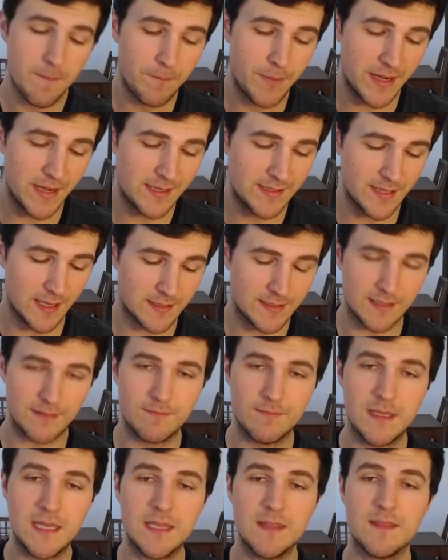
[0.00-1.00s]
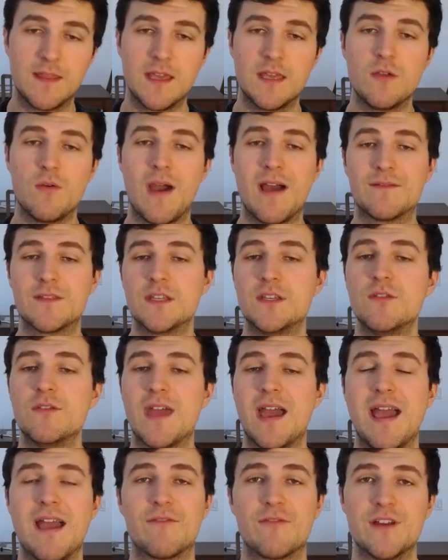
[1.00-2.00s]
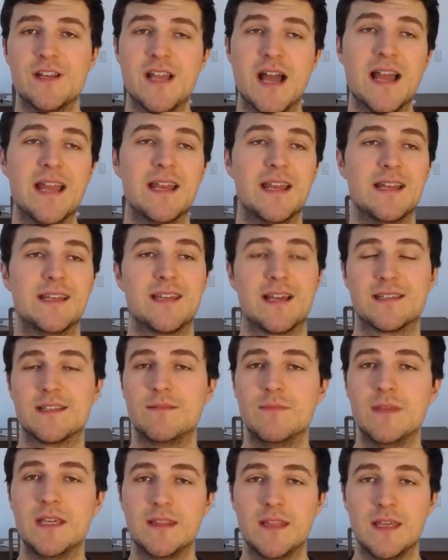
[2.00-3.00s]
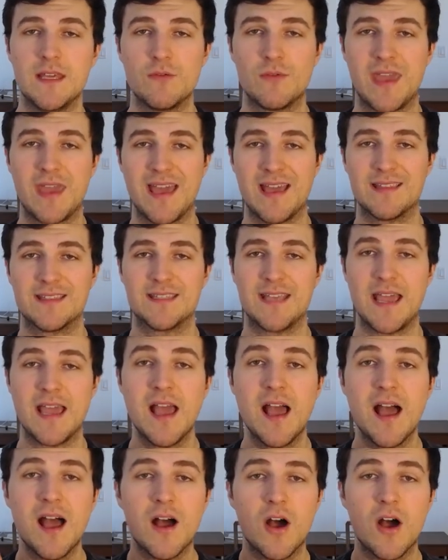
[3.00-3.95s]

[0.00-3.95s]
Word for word: but it doesn't mean that you have to do that every night, and it doesn't mean that you can't say,